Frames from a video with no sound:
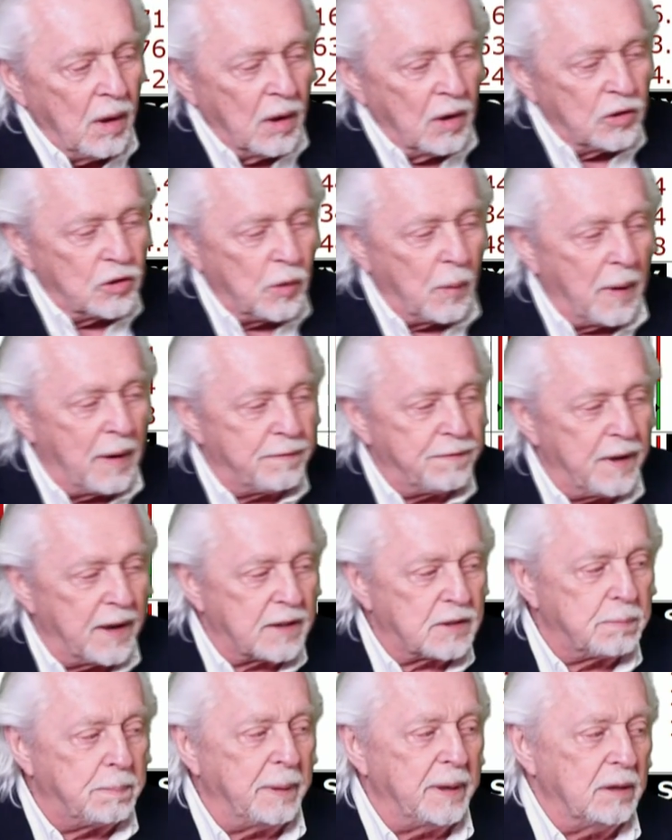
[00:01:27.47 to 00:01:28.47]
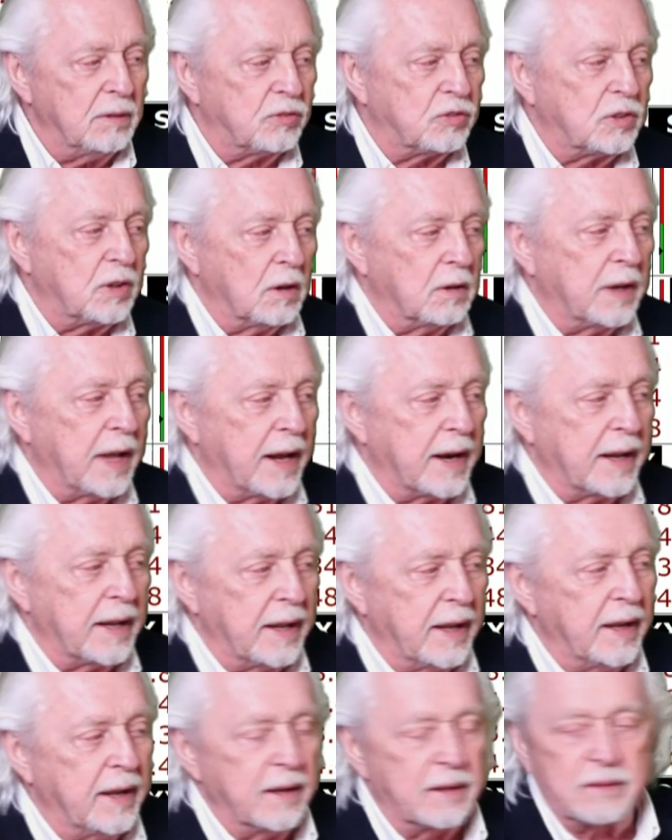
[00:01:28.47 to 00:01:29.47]
So FXB still getting
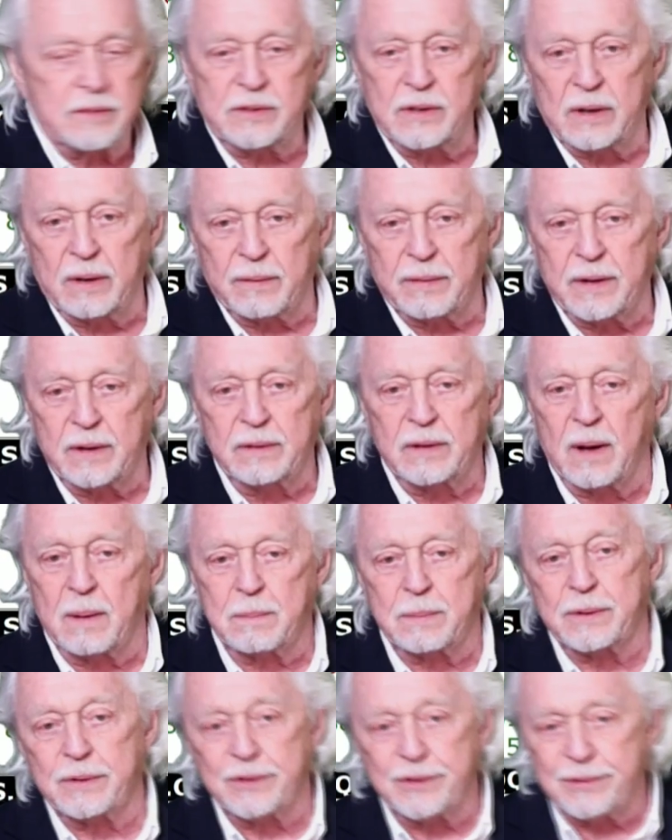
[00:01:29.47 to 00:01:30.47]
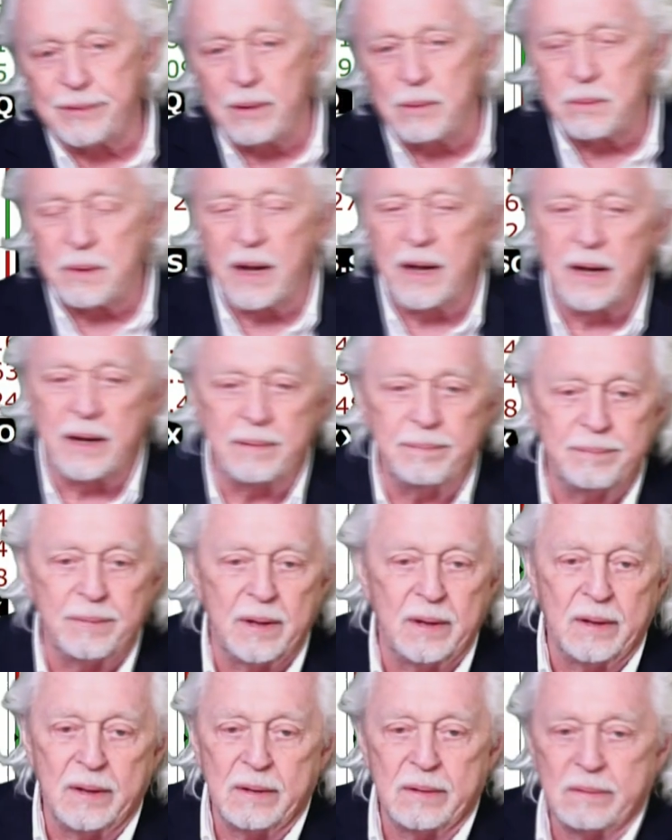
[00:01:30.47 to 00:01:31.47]
hit, you know, their numbers, okay,
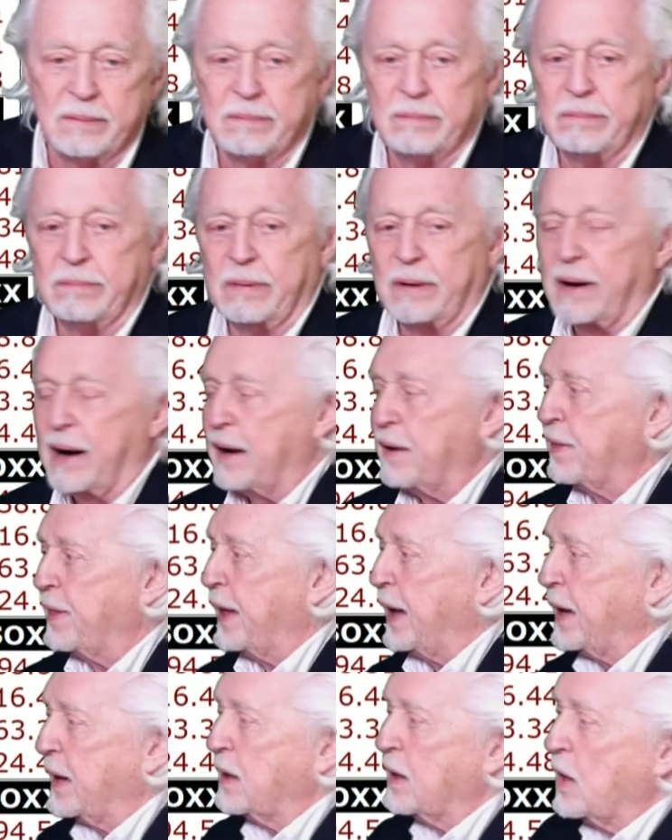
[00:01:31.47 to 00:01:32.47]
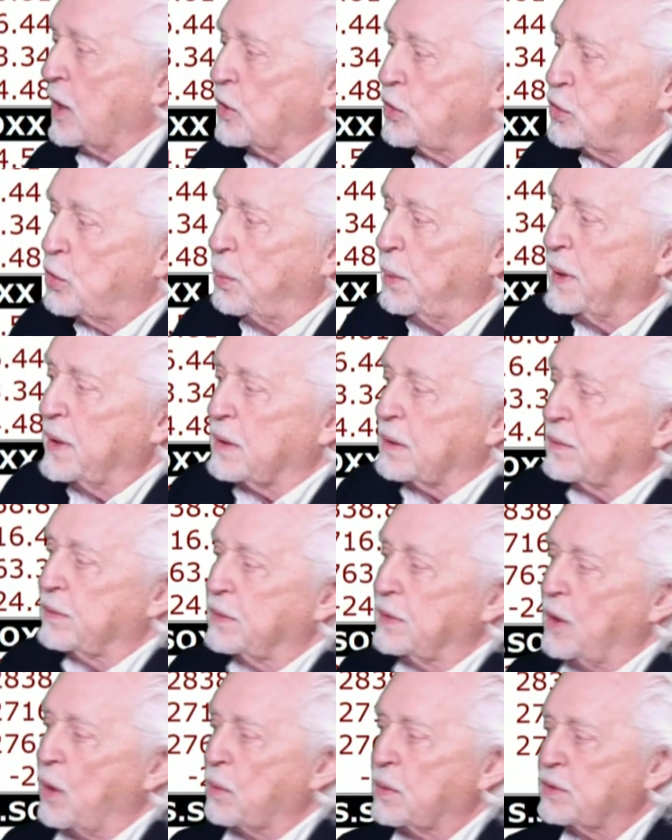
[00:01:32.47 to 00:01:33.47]
where are they? Twitter,
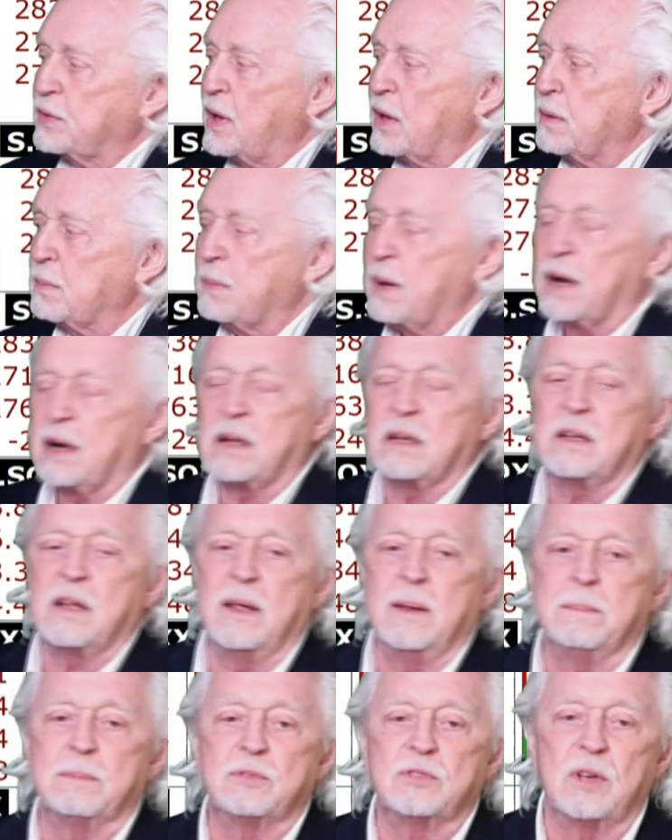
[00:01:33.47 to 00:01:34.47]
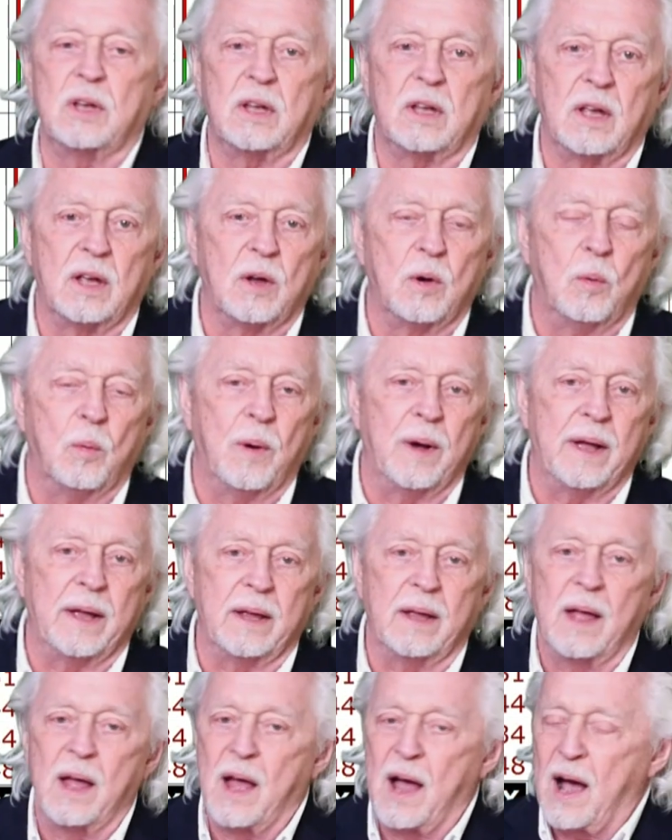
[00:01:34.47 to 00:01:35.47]
notice how the market keeps sinking
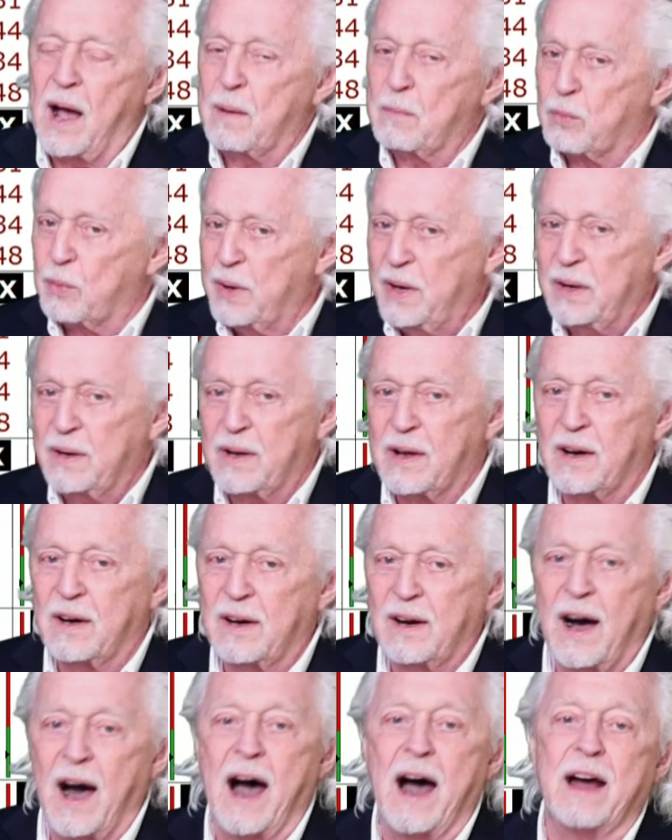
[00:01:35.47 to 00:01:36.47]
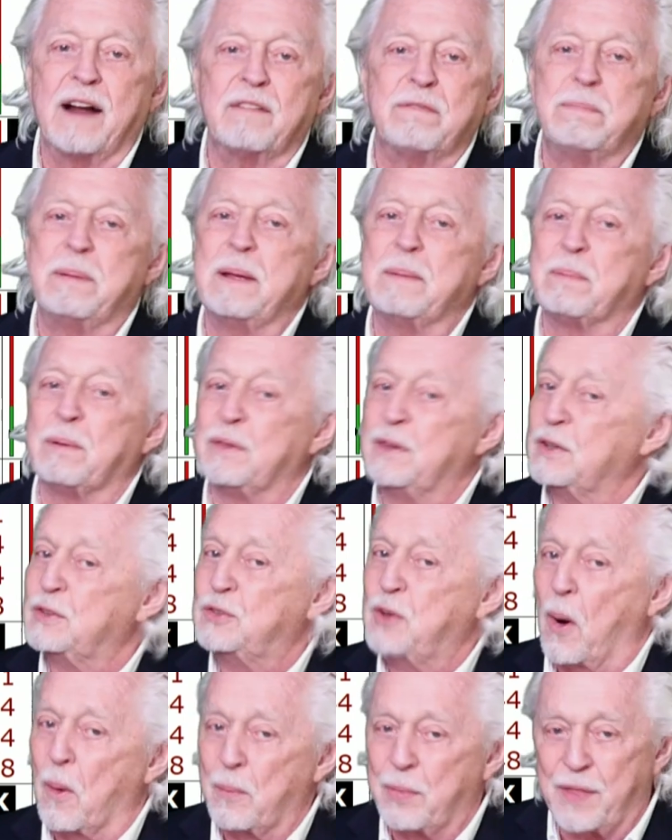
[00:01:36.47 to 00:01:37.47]
away. I'm reading a lot of people that
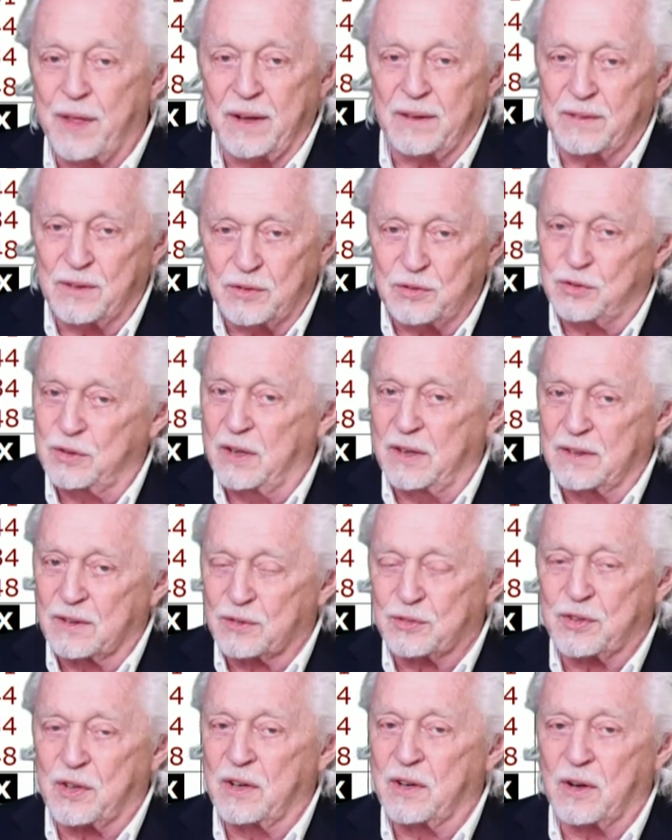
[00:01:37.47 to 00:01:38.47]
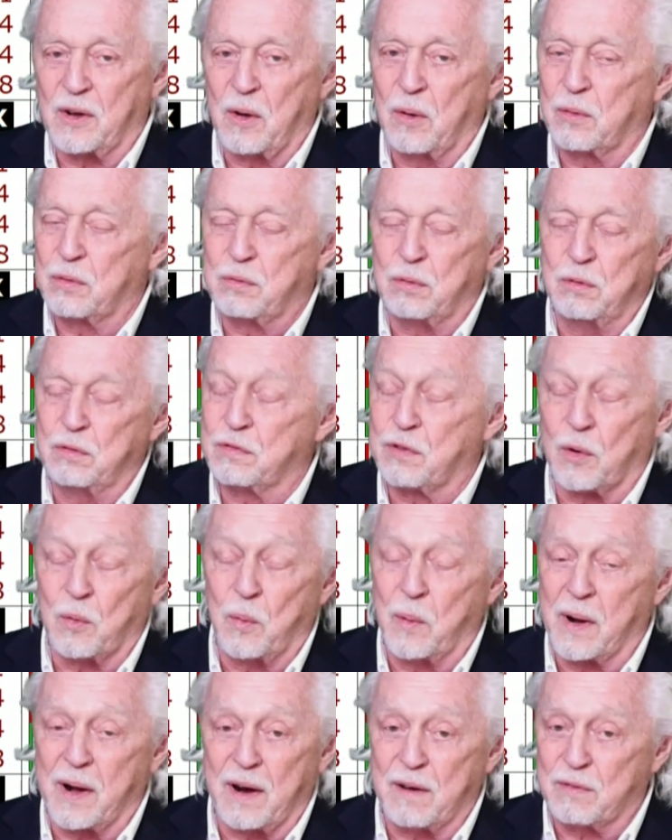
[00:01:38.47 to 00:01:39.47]
don't think this deal is going to go through for
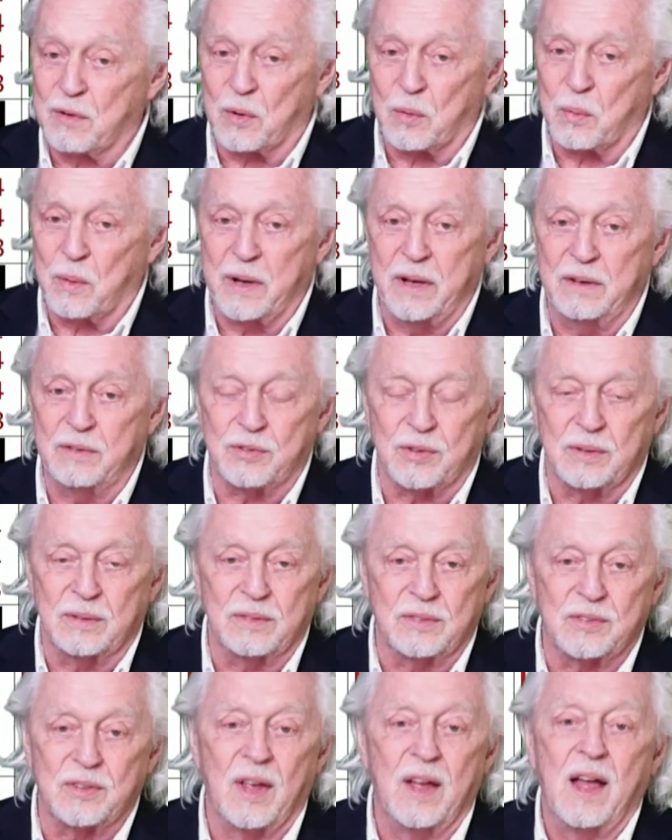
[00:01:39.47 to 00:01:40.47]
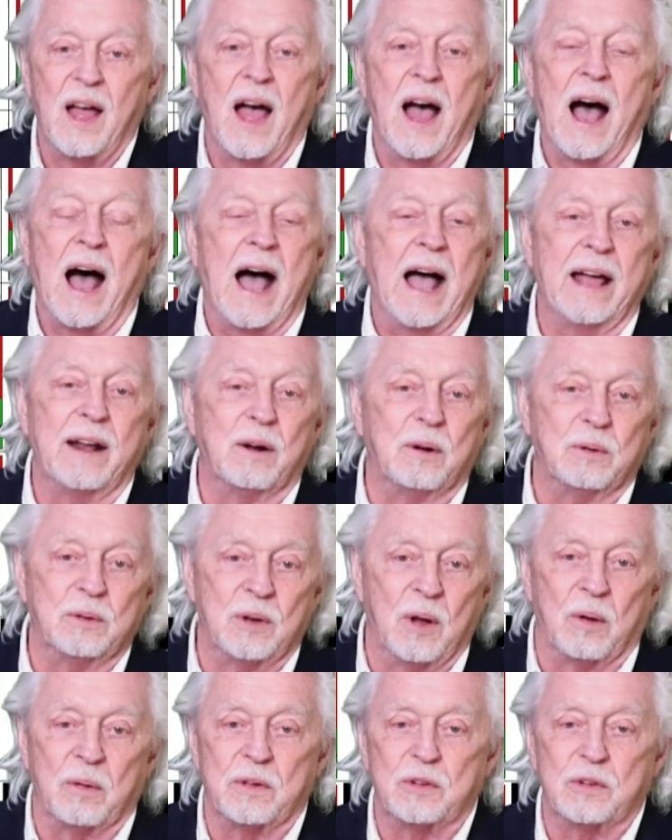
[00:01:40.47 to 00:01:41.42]
whatever reasons. I don't know.